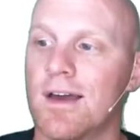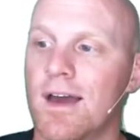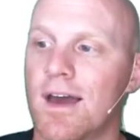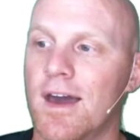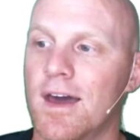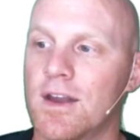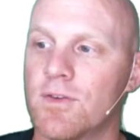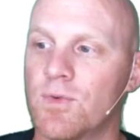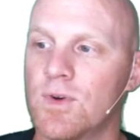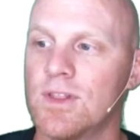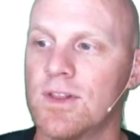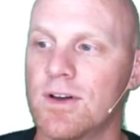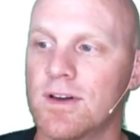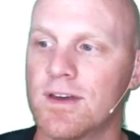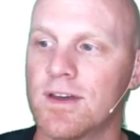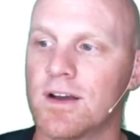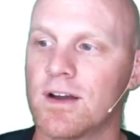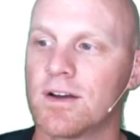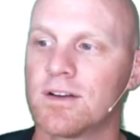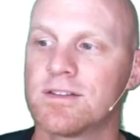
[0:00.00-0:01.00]
And if we look
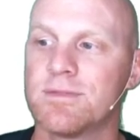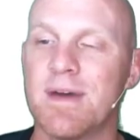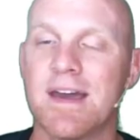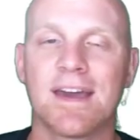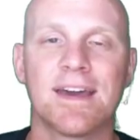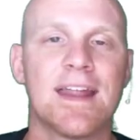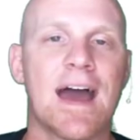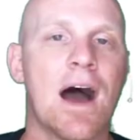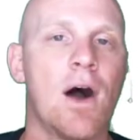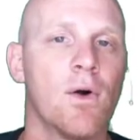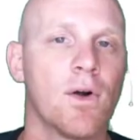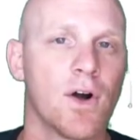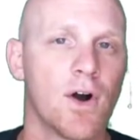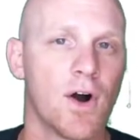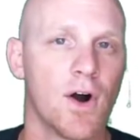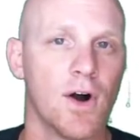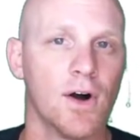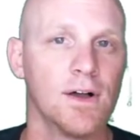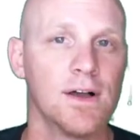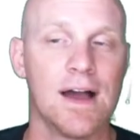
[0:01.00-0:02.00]
here, to make an
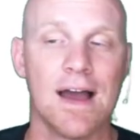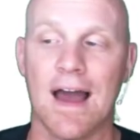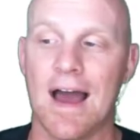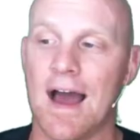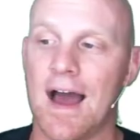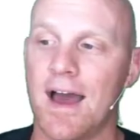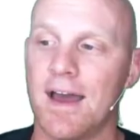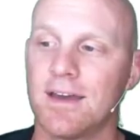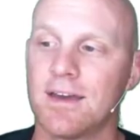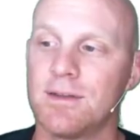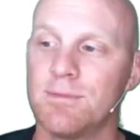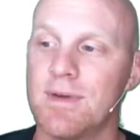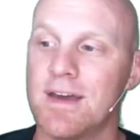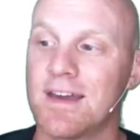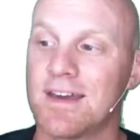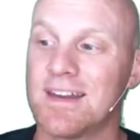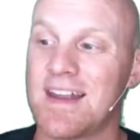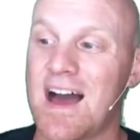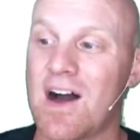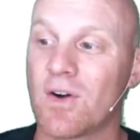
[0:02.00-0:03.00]
alcohol, I can
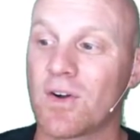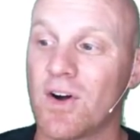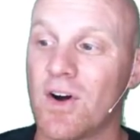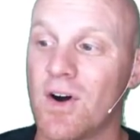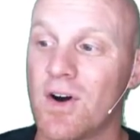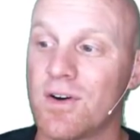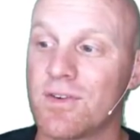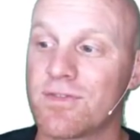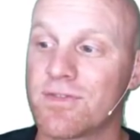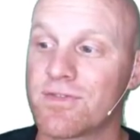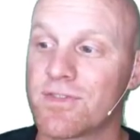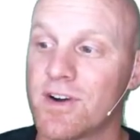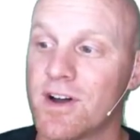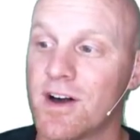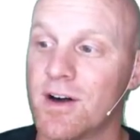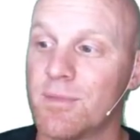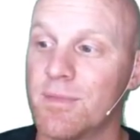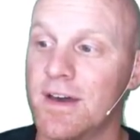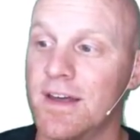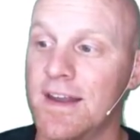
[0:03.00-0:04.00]
make an alcohol
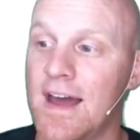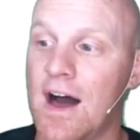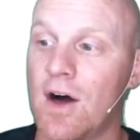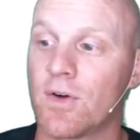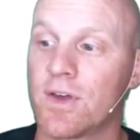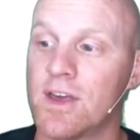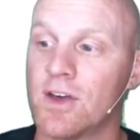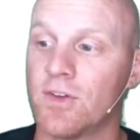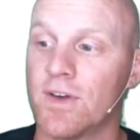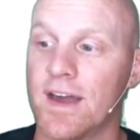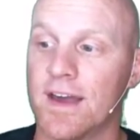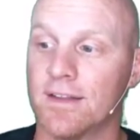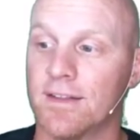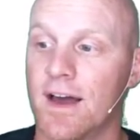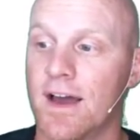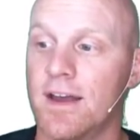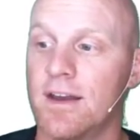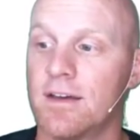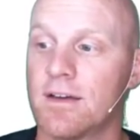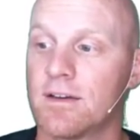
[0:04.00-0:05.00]
from an alkyl
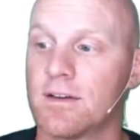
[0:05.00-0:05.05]
halide.